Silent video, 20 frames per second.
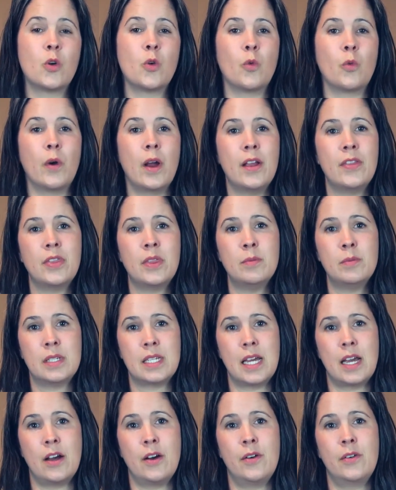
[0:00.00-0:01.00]
write them
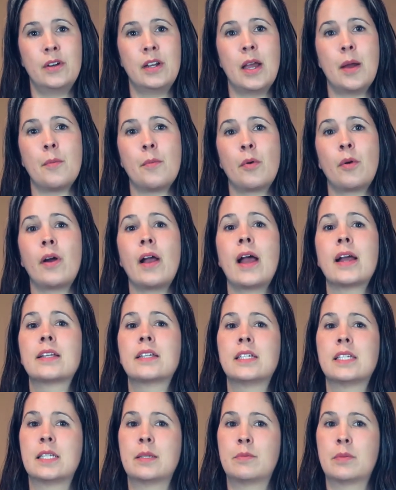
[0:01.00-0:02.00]
down and
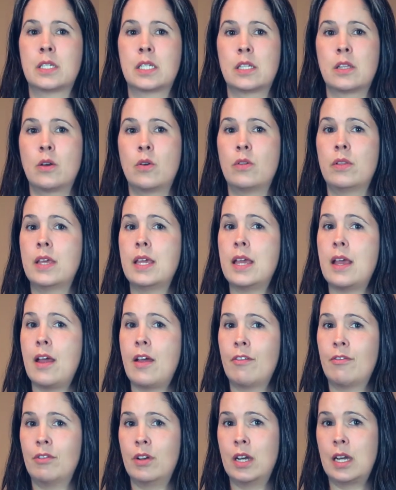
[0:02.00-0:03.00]
practice them slowly
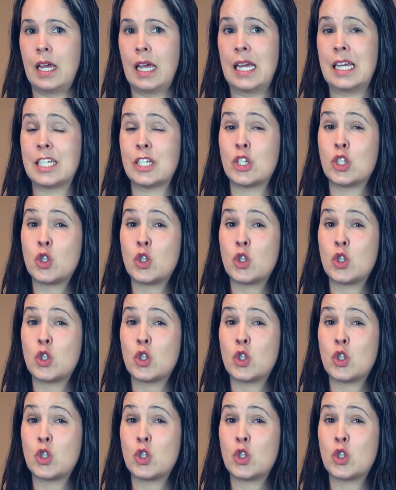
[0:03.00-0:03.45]
every night,